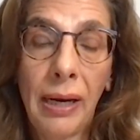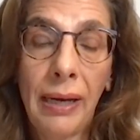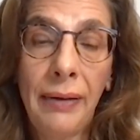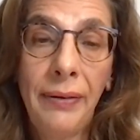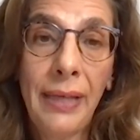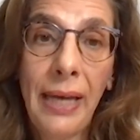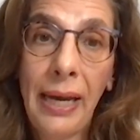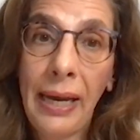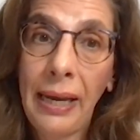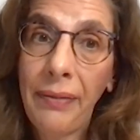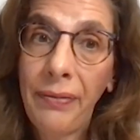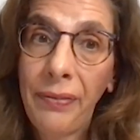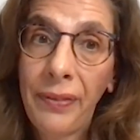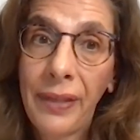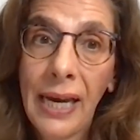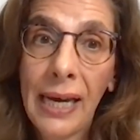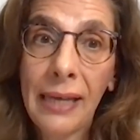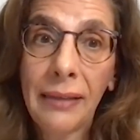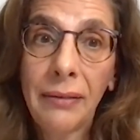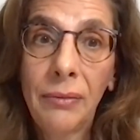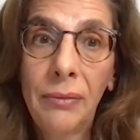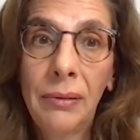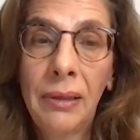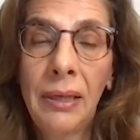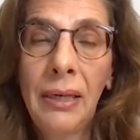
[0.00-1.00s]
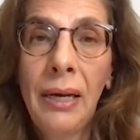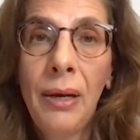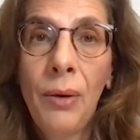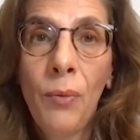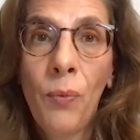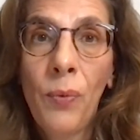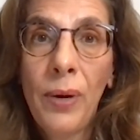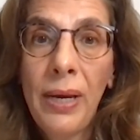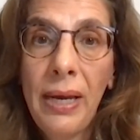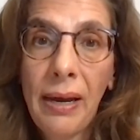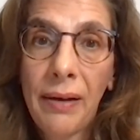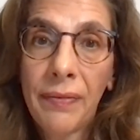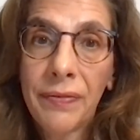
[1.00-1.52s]
And that
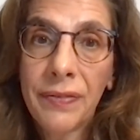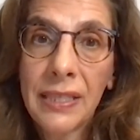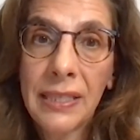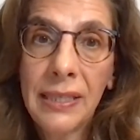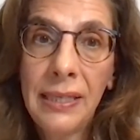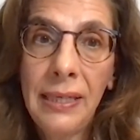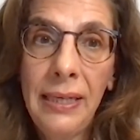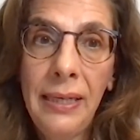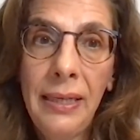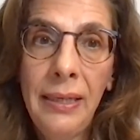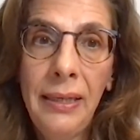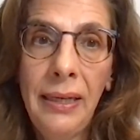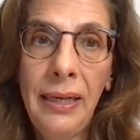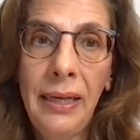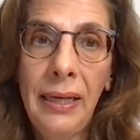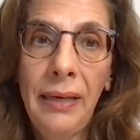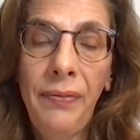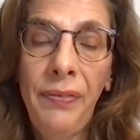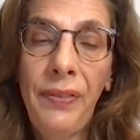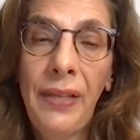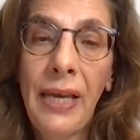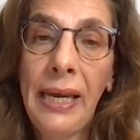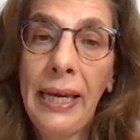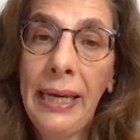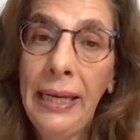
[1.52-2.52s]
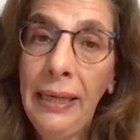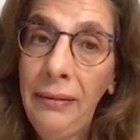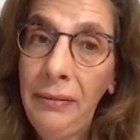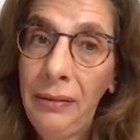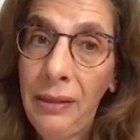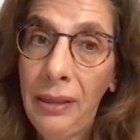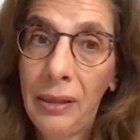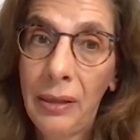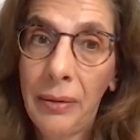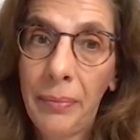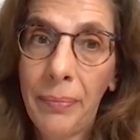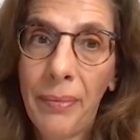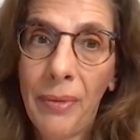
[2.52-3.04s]
we have seen in the
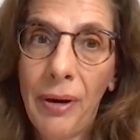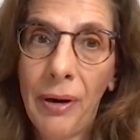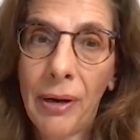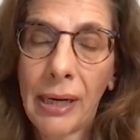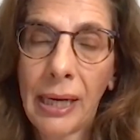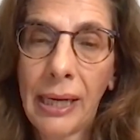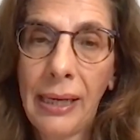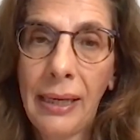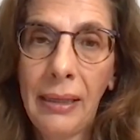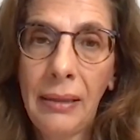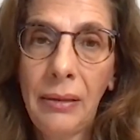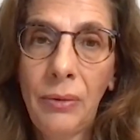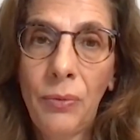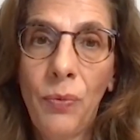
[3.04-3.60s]
Indian market,